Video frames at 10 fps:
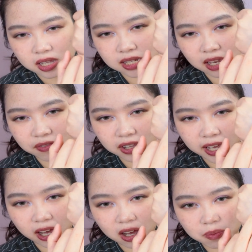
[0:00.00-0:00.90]
It's giving
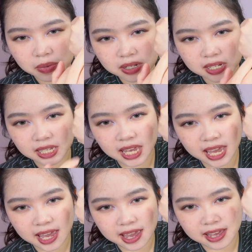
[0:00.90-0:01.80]
like Urban
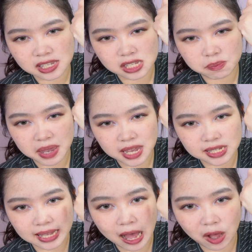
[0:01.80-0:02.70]
Decay,
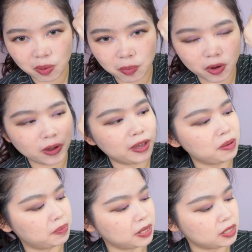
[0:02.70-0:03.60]
Space
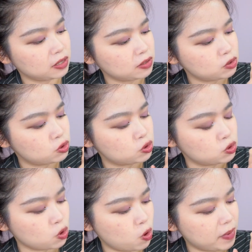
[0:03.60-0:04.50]
Cowboy, but
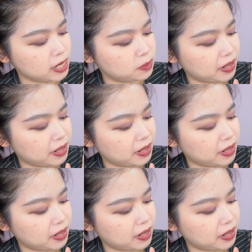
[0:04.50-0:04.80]
so much